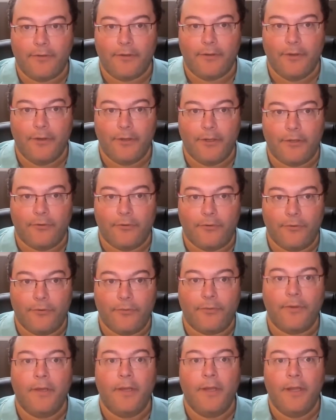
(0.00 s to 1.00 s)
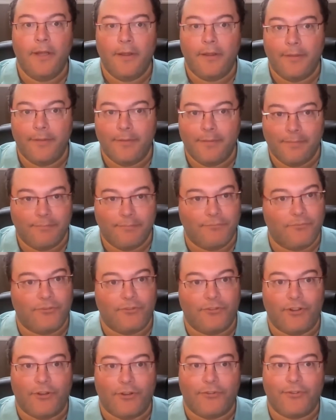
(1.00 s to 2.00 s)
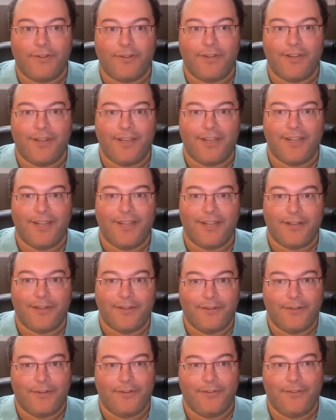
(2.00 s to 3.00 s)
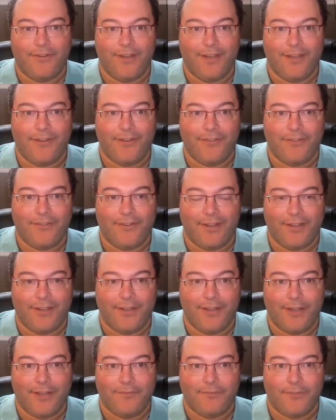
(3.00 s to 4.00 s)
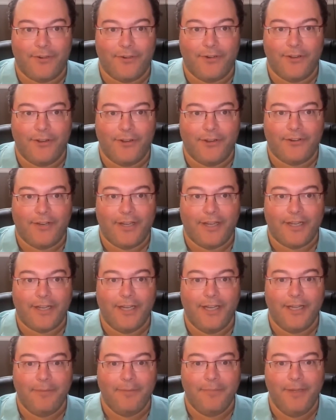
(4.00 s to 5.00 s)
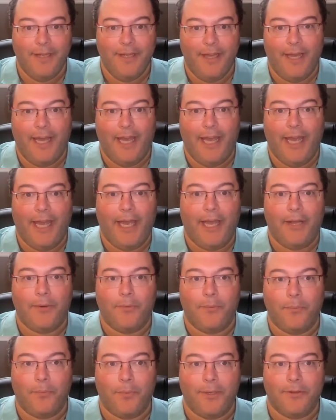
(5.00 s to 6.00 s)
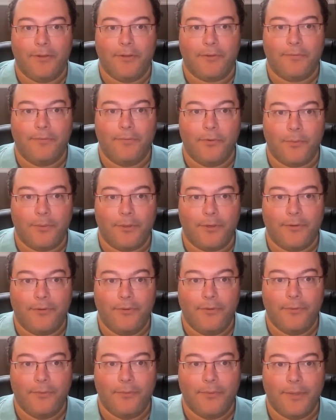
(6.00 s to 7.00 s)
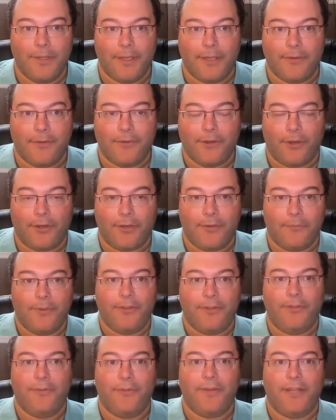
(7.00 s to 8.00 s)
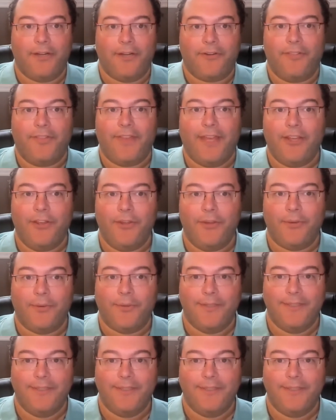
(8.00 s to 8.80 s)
law issues. Just see us at vernalaw.com, and we look forward to talking with you later. Thank you.